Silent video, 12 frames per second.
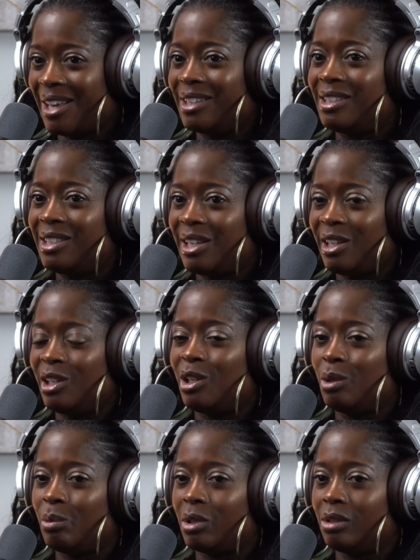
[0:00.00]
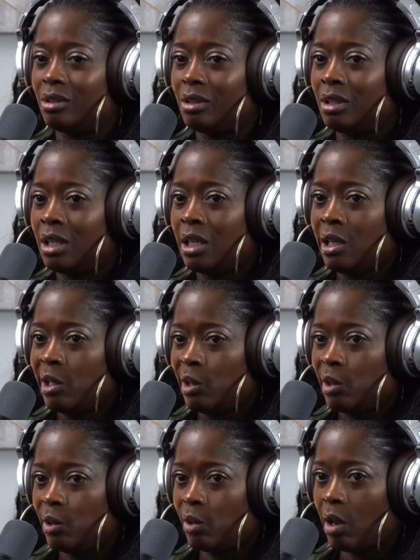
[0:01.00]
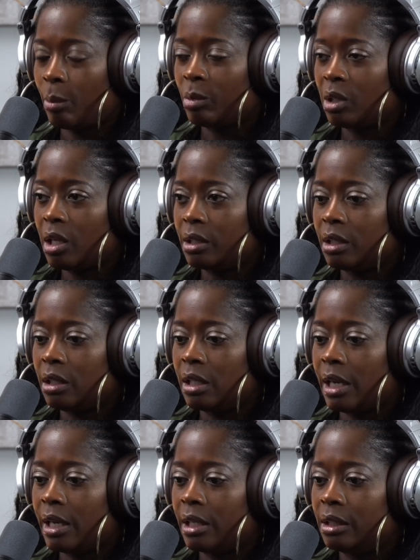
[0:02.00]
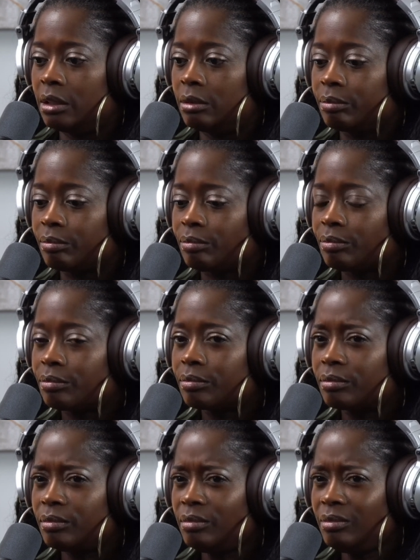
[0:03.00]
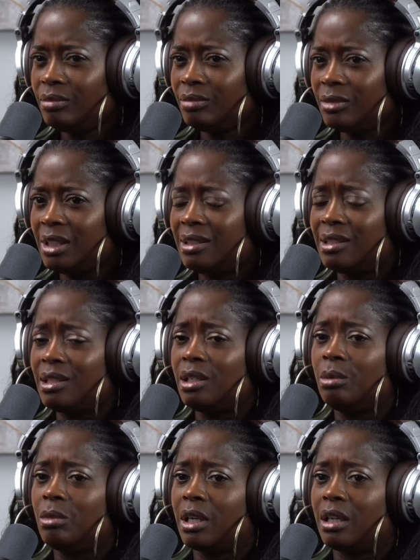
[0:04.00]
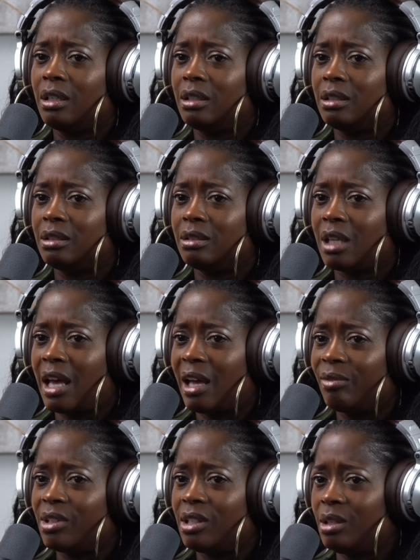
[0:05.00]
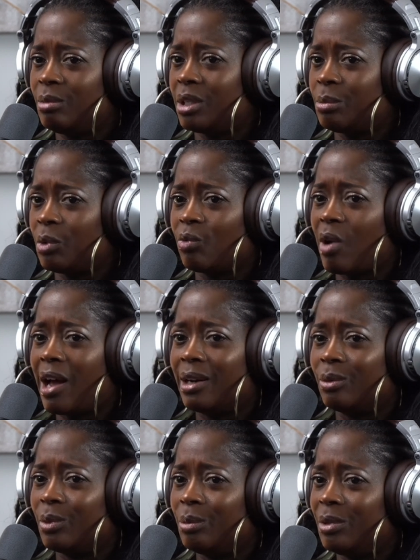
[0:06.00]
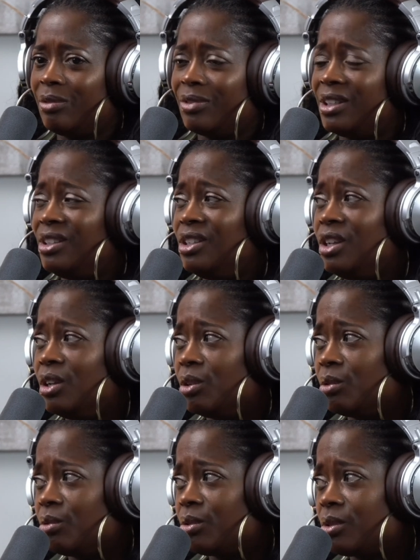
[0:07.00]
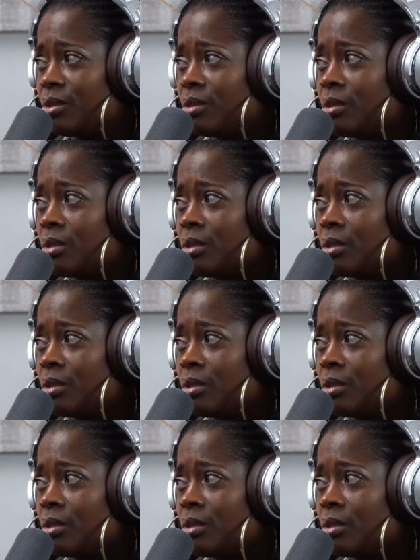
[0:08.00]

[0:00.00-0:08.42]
said team. And I'm lucky that the team that I have a team that's been riding with me for years.